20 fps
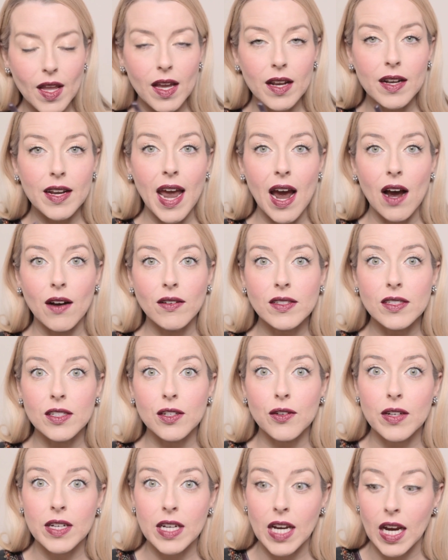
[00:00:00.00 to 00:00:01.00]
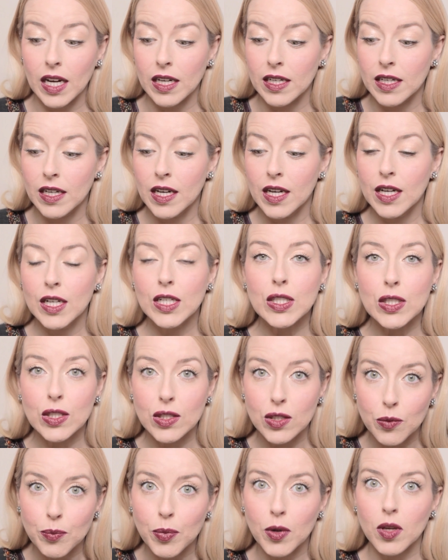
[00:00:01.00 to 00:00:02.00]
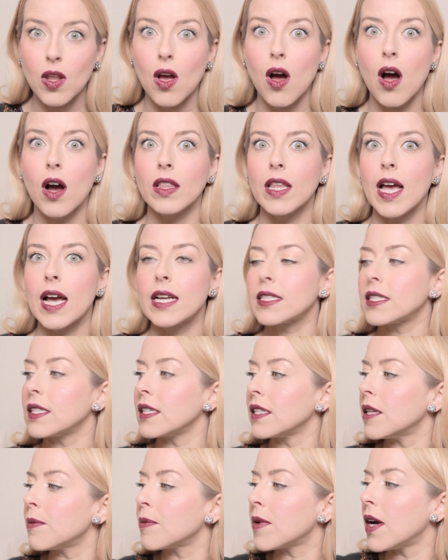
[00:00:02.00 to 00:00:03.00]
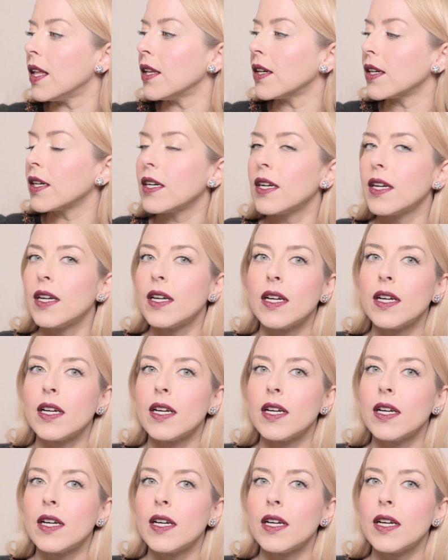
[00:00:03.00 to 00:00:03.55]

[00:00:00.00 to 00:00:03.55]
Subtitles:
Now, to create super long lasting lip color,